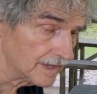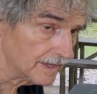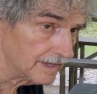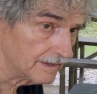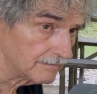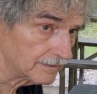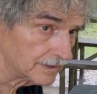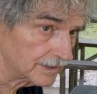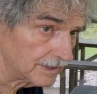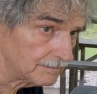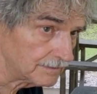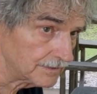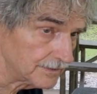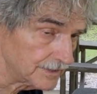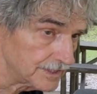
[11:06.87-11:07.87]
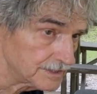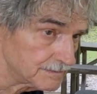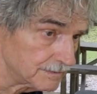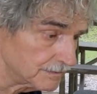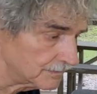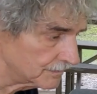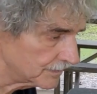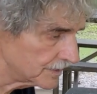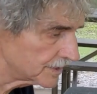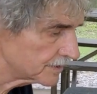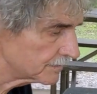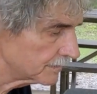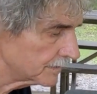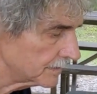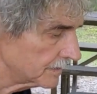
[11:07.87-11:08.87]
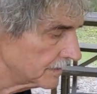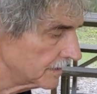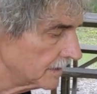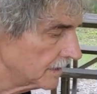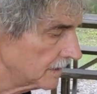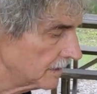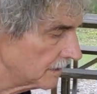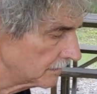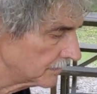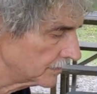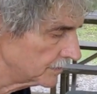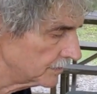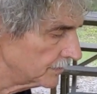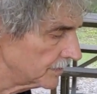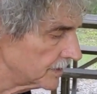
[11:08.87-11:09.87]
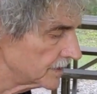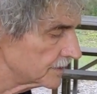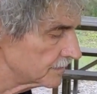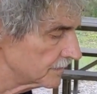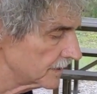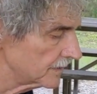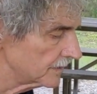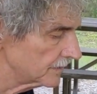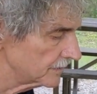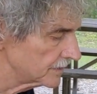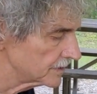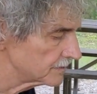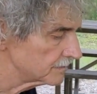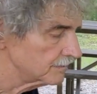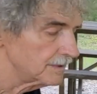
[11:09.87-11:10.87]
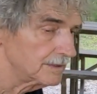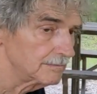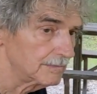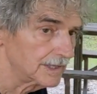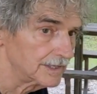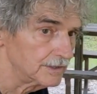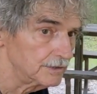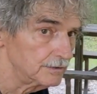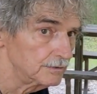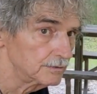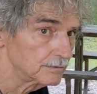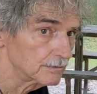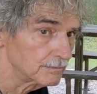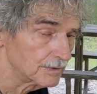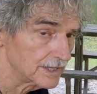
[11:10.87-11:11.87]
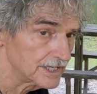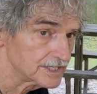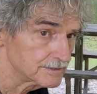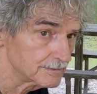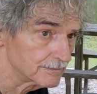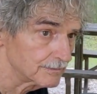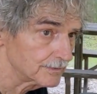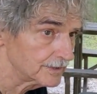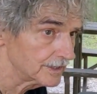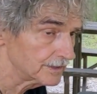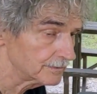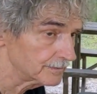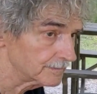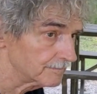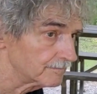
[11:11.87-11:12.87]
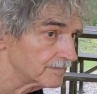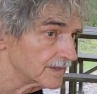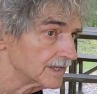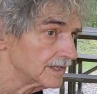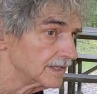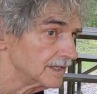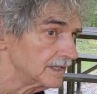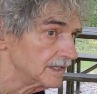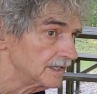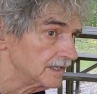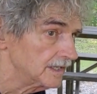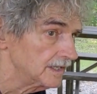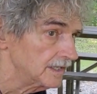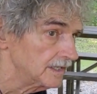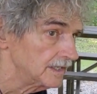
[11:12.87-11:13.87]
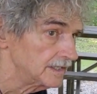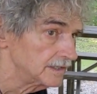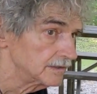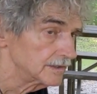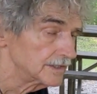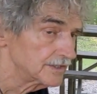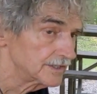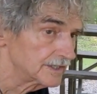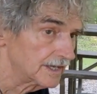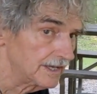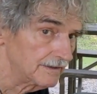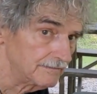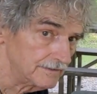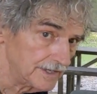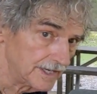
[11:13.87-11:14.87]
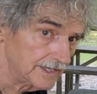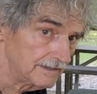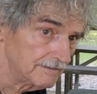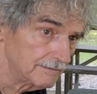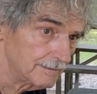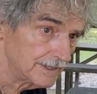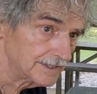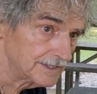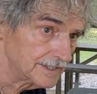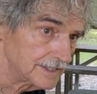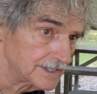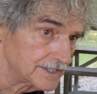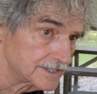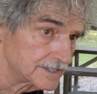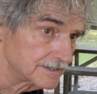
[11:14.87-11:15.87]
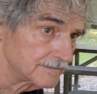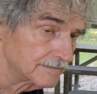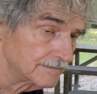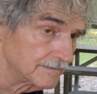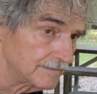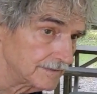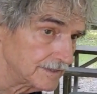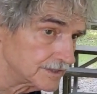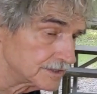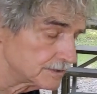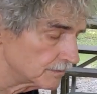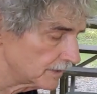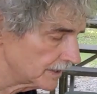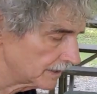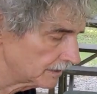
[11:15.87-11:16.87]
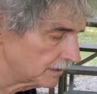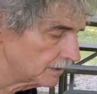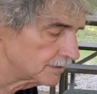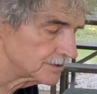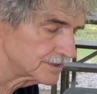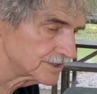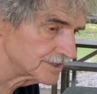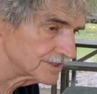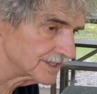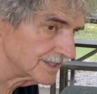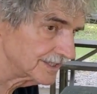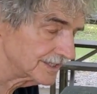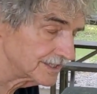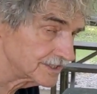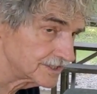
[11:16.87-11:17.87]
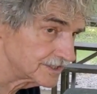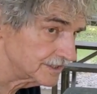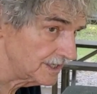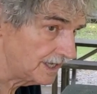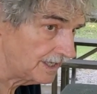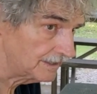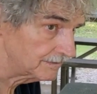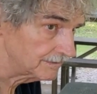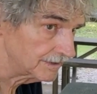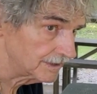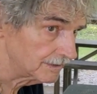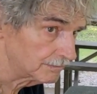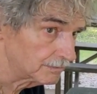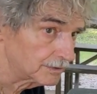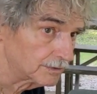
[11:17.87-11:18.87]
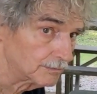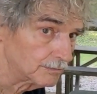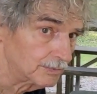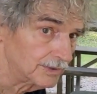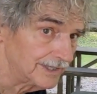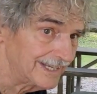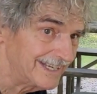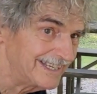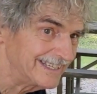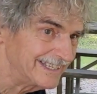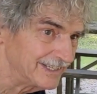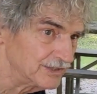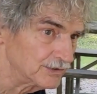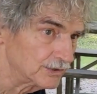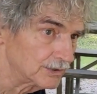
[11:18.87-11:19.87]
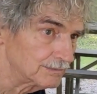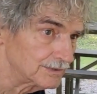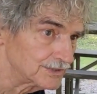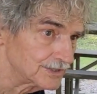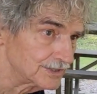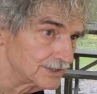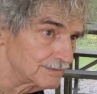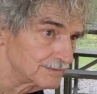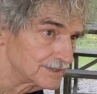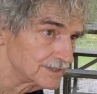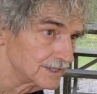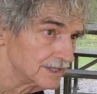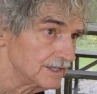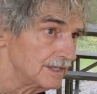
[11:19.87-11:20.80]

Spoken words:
have a couple of these, but this one I'm going to do this with. This will be my new replacement for the other one. The only thing I have negative about this is the way it closes, and it's not a complaint in normal terms,